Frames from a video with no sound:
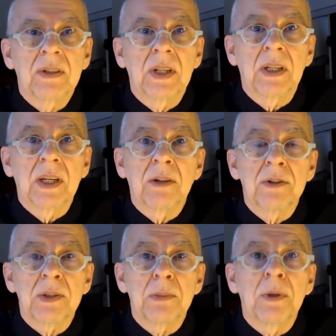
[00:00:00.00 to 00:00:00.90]
that
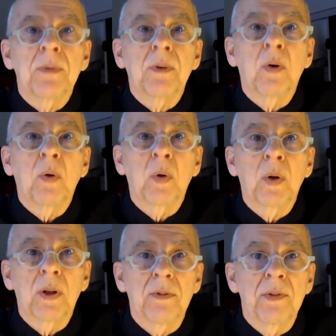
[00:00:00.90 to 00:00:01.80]
cares about the
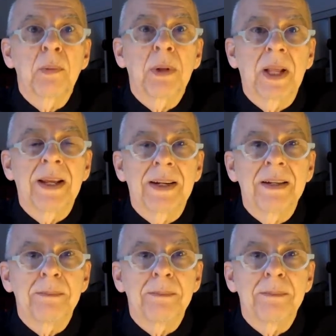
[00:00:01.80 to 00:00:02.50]
whole of the planet,